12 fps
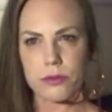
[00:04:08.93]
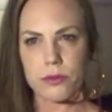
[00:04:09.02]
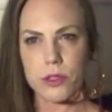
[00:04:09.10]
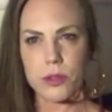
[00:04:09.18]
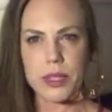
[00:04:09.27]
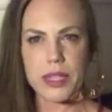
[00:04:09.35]

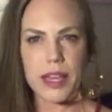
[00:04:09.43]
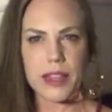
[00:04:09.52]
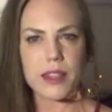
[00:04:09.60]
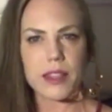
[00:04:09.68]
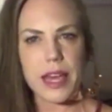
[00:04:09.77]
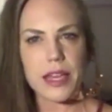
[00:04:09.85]
Do we
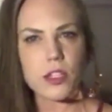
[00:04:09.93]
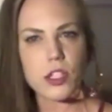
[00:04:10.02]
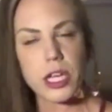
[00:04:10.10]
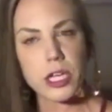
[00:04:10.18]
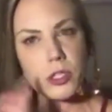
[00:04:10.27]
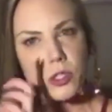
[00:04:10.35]
like the light
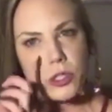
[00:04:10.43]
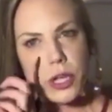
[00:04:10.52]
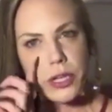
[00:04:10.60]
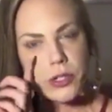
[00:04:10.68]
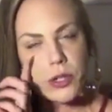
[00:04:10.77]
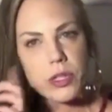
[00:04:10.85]
change?
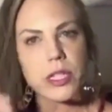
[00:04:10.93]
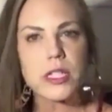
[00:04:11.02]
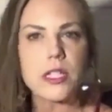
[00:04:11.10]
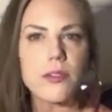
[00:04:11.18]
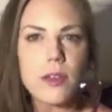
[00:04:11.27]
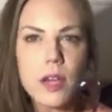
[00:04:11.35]
I turned the
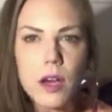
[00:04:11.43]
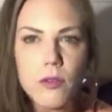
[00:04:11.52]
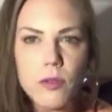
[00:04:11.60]
TV off.